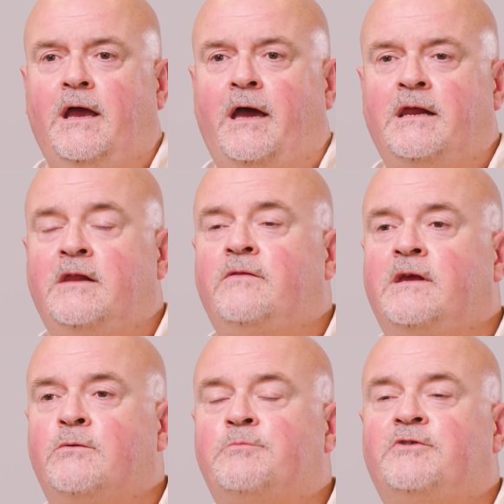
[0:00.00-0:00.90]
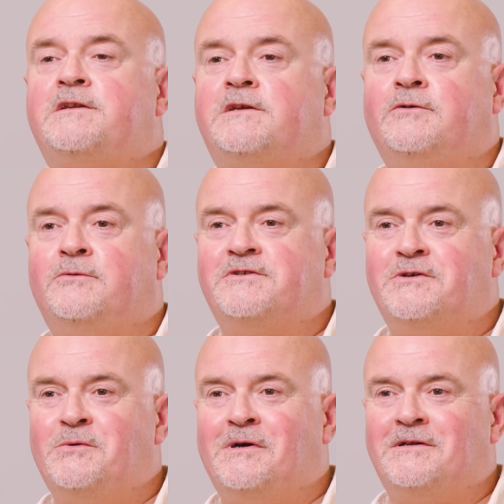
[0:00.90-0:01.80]
and I didn't think it was practical
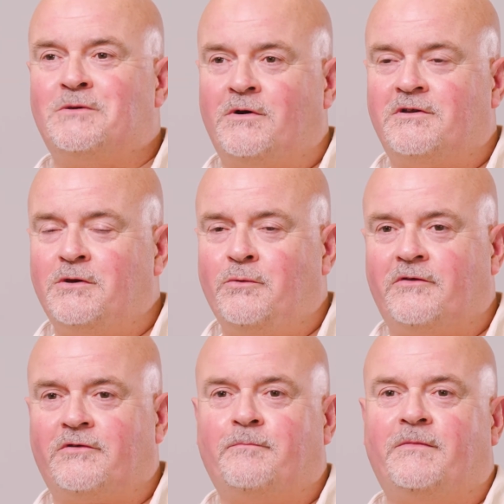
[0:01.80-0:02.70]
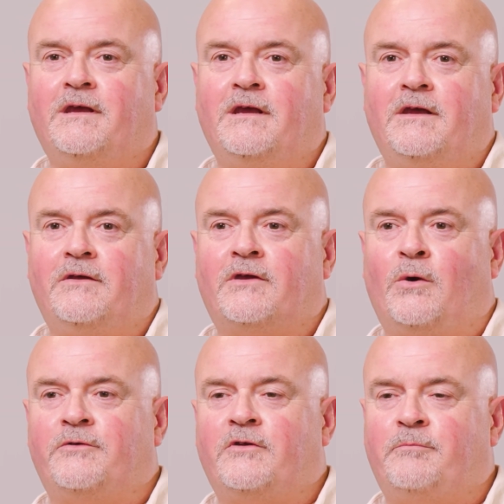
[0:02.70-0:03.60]
to want to do this.
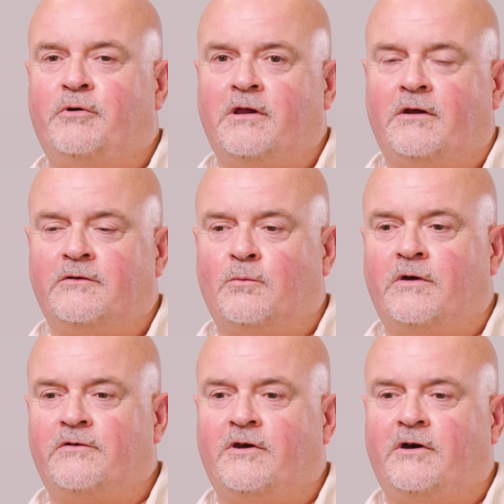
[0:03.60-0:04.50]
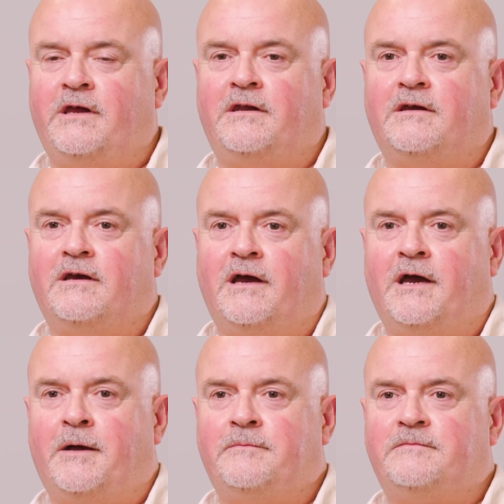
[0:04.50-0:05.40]
So I sort of put it onto one side,
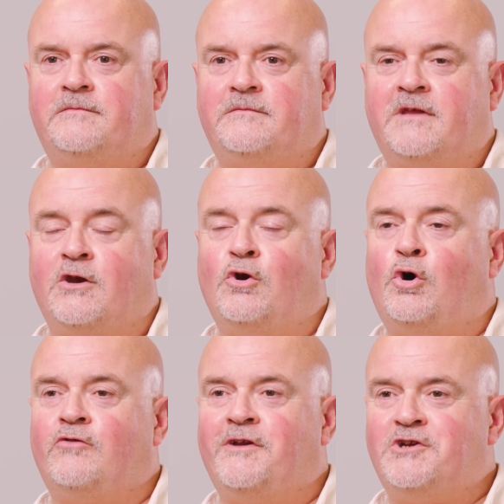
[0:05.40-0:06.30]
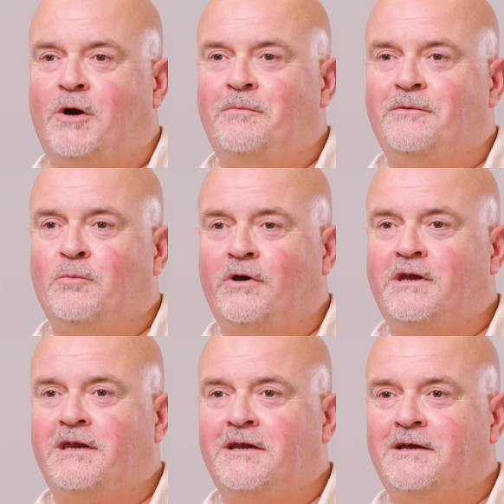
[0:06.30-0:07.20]
did an ordinary job
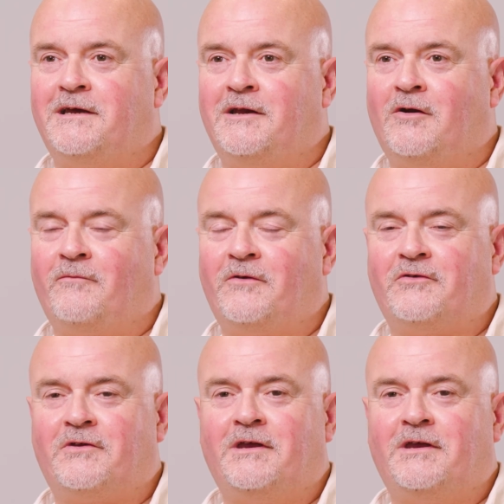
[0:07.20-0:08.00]
working in an office,